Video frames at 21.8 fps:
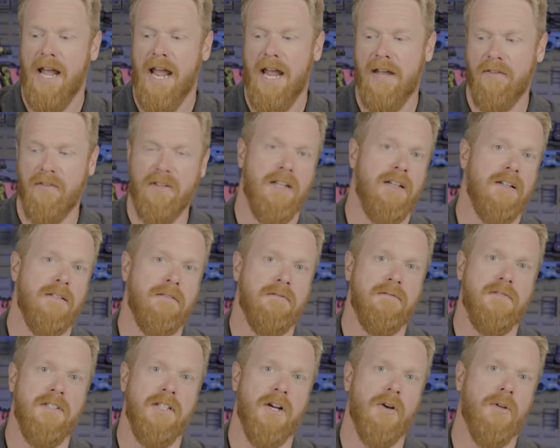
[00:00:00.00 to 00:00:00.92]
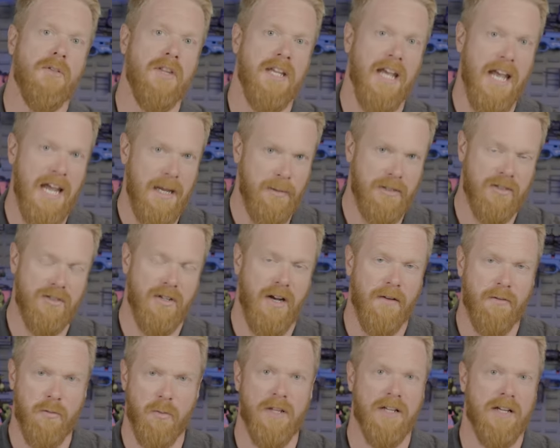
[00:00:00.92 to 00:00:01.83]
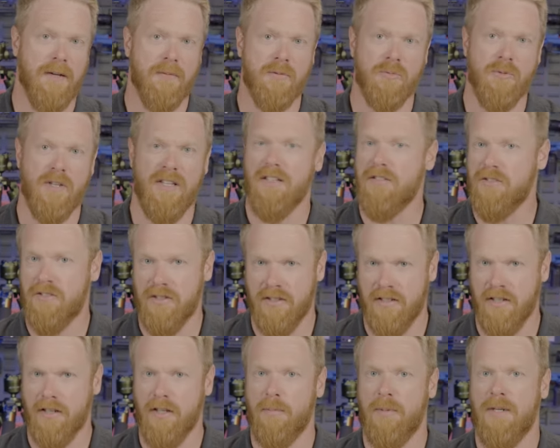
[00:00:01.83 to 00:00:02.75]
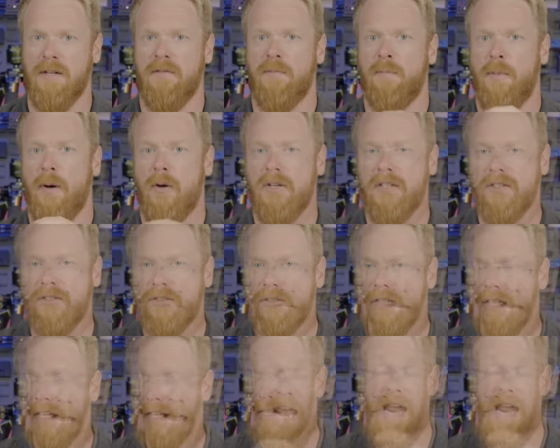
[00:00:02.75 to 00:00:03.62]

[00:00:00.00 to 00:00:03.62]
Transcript: and then you know the AB software that comes with it is just a little bit of bonus.